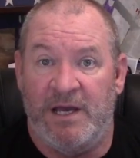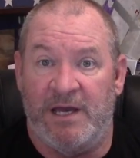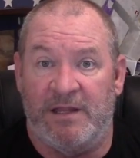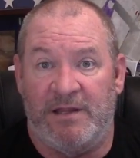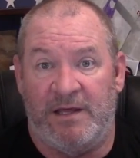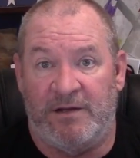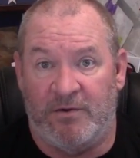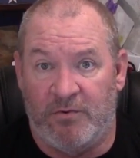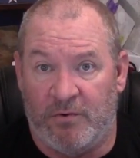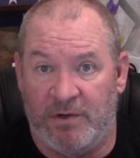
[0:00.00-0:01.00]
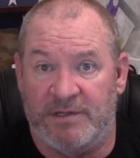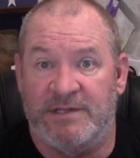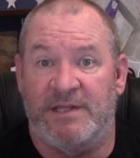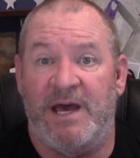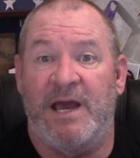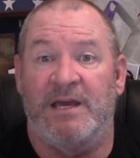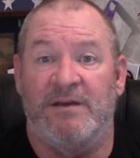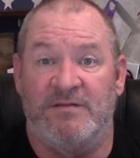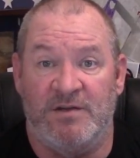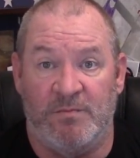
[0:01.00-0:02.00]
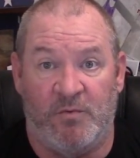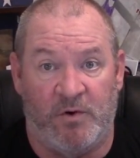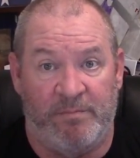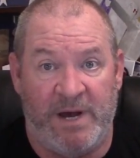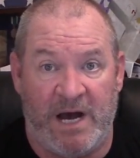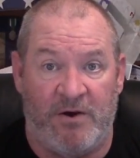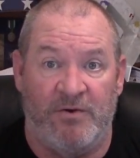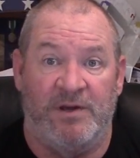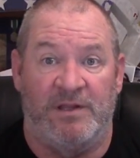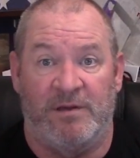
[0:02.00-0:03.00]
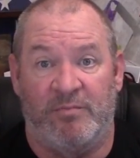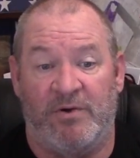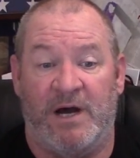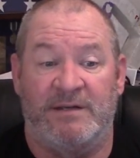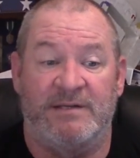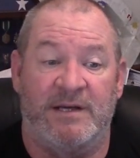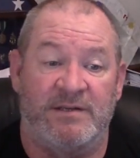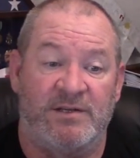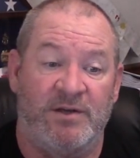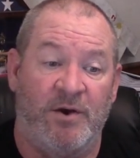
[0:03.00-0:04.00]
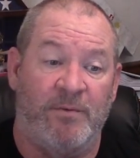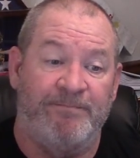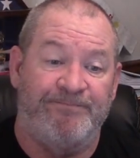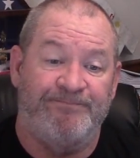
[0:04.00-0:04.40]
And then, of course, that gives you more power in the process, too.